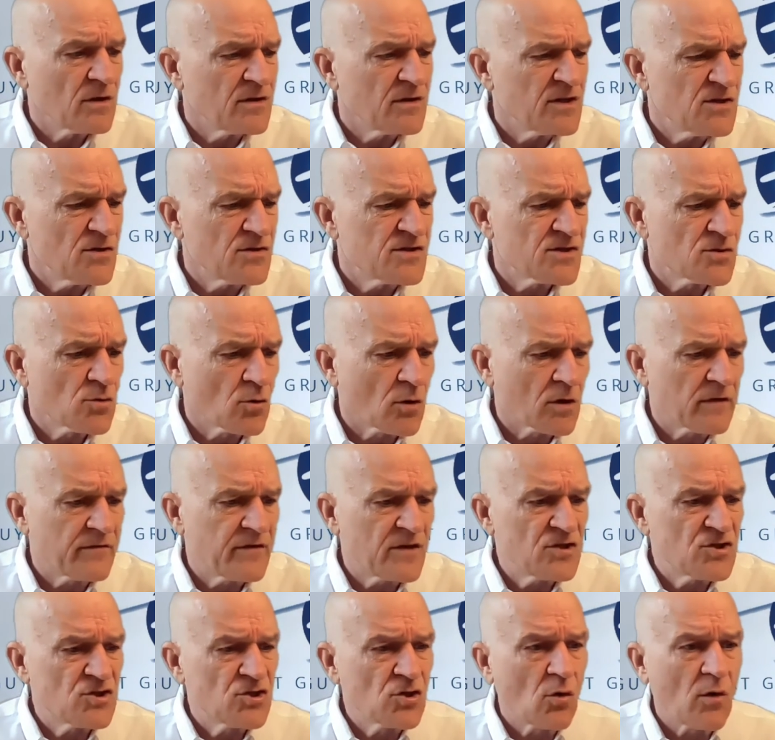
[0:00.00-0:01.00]
you sort of
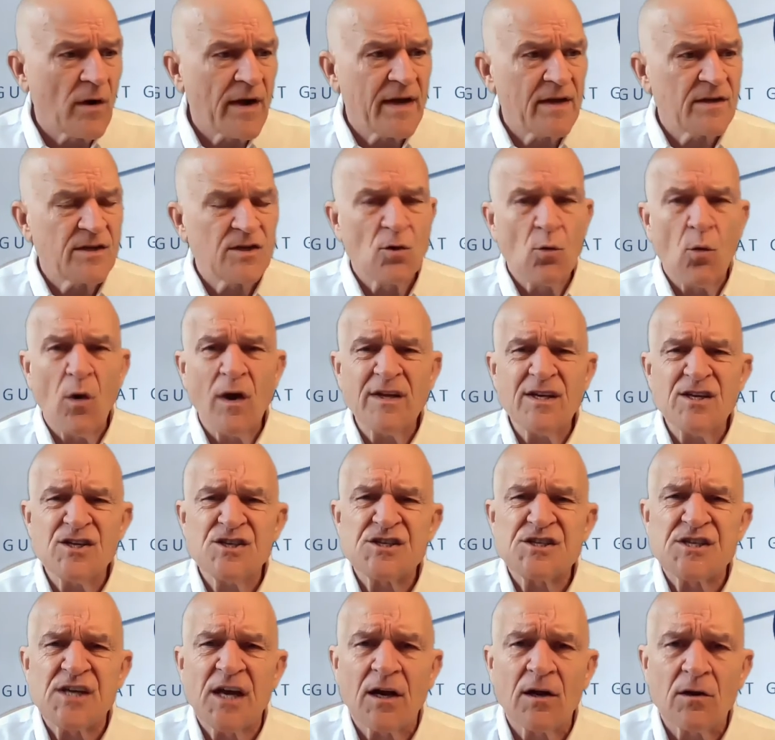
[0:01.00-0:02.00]
enjoy it, you want to
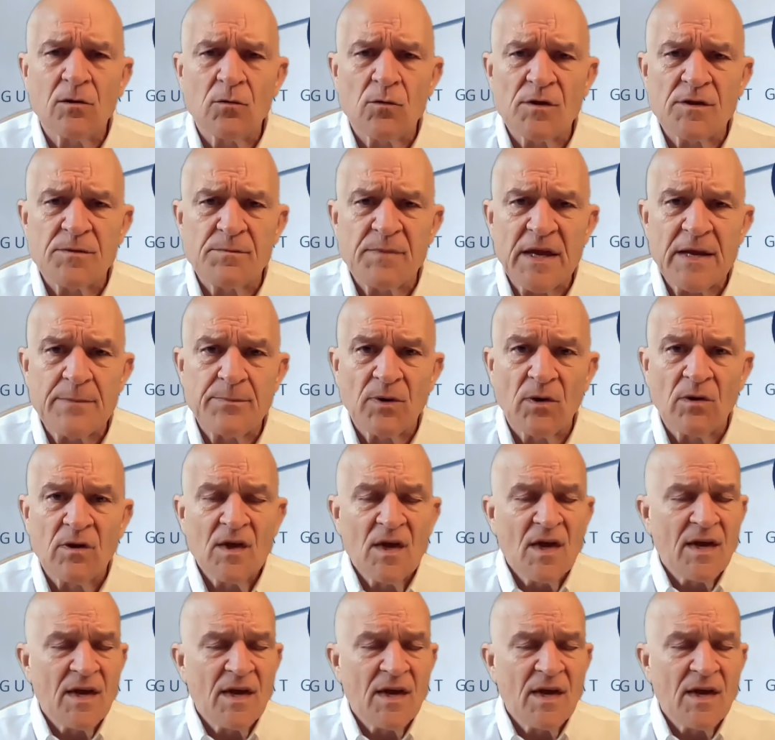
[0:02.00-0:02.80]
share it with people.